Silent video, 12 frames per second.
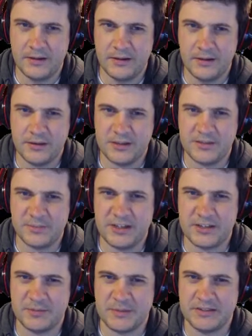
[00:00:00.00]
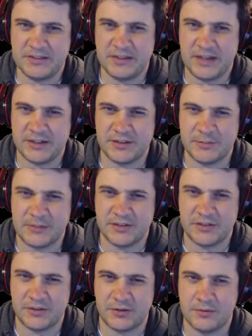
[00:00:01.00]
This place means a lot to me,
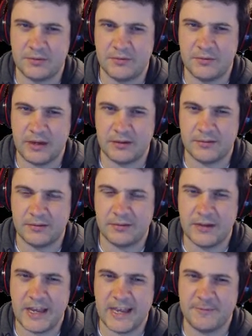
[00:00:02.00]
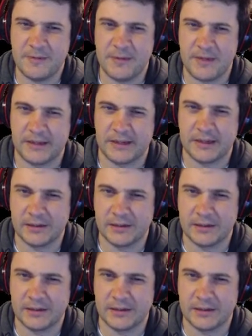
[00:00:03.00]
too, and I've been thinking.